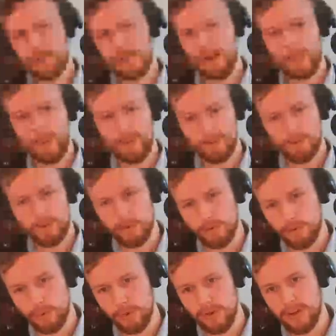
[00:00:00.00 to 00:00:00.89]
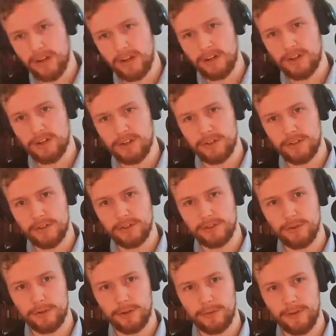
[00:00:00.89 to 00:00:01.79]
I mean, to reach
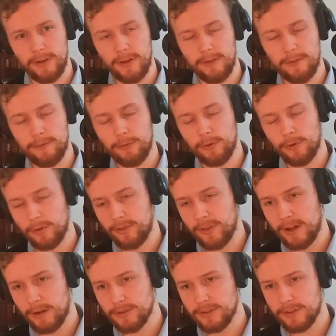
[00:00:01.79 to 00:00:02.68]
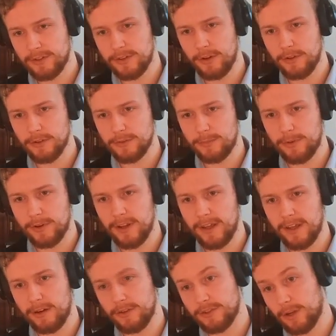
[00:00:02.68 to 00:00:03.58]
sort of a 4,000 tons per
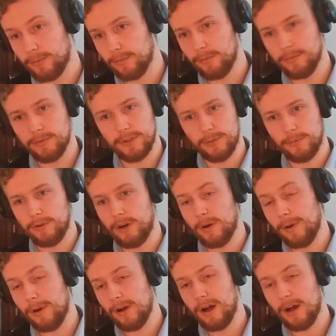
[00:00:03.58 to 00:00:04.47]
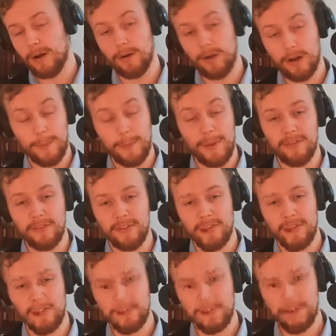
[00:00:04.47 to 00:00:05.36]
day or somewhere up above
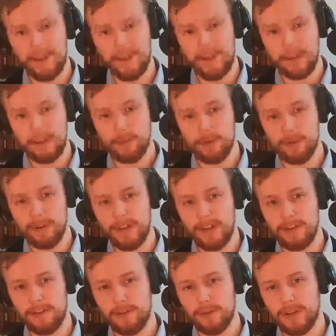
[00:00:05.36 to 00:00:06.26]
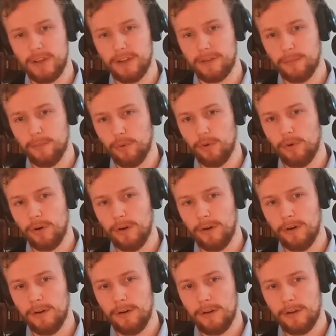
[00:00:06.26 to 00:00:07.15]
that, you would need to get
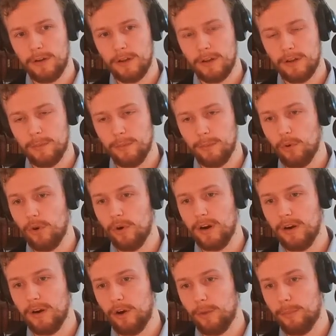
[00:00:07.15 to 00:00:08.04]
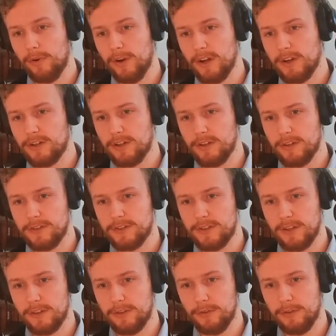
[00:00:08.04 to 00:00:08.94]
more
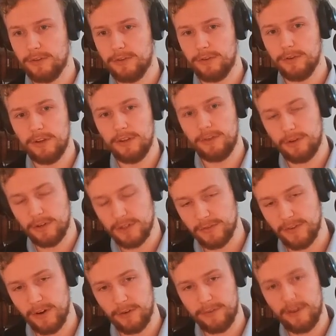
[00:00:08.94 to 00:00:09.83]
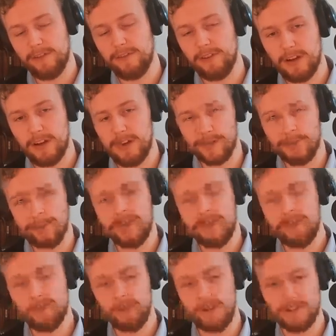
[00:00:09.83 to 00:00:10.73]
operations into the sphere of
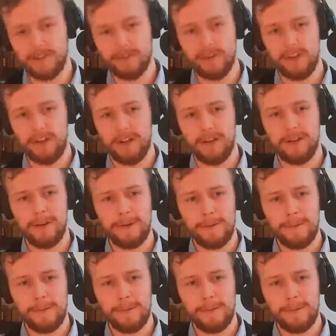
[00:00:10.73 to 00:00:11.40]
influence of Ying.